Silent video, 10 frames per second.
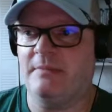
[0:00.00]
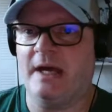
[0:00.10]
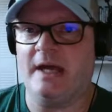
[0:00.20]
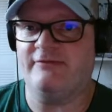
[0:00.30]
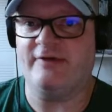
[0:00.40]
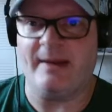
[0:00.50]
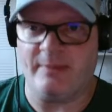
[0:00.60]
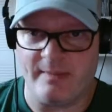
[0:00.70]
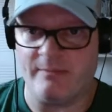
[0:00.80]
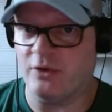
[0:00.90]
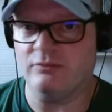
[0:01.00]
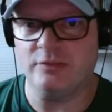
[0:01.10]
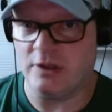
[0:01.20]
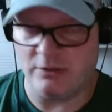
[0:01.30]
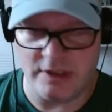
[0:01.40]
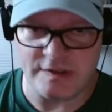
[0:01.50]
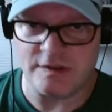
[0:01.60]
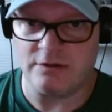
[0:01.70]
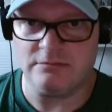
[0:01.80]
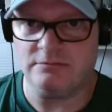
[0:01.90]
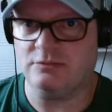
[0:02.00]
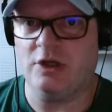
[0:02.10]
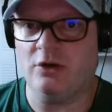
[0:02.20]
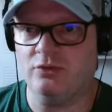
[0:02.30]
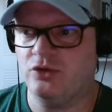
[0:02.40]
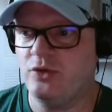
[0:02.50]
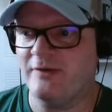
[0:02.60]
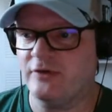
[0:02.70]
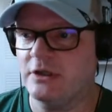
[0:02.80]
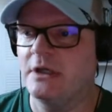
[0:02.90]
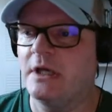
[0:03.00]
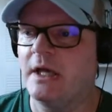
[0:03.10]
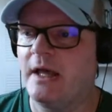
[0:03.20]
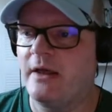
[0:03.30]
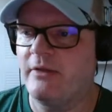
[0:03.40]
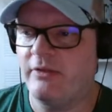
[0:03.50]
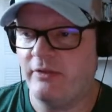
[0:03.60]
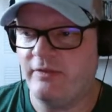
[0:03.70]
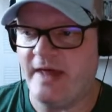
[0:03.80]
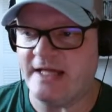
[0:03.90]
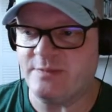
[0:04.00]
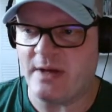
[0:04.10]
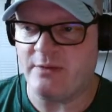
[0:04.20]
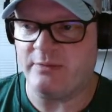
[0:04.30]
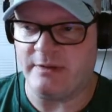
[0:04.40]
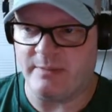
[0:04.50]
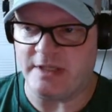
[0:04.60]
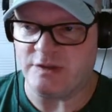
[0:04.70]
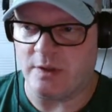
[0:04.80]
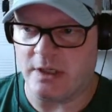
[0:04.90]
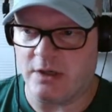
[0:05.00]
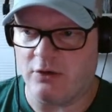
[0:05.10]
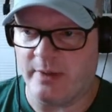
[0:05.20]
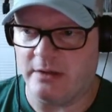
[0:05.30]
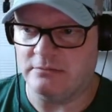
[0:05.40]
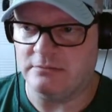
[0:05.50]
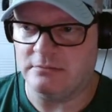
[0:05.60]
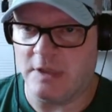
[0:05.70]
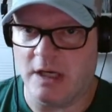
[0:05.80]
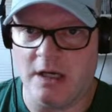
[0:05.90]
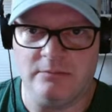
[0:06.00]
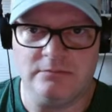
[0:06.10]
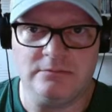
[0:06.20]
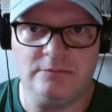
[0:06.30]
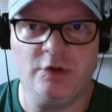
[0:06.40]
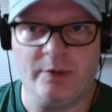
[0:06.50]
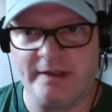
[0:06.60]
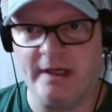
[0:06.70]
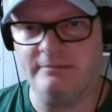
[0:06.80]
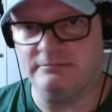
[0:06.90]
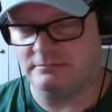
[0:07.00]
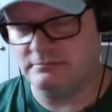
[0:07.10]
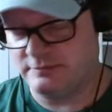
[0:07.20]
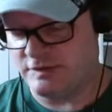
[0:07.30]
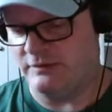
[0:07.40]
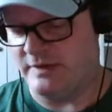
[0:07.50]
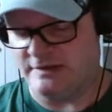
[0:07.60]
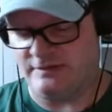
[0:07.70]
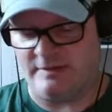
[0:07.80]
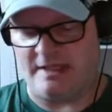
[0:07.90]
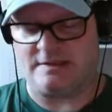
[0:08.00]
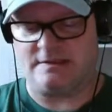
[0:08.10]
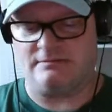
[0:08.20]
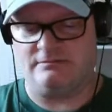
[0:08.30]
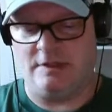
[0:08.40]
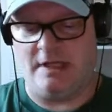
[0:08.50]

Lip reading: to my family member, insert, whoever. That's probably the best way to go about doing that. So that's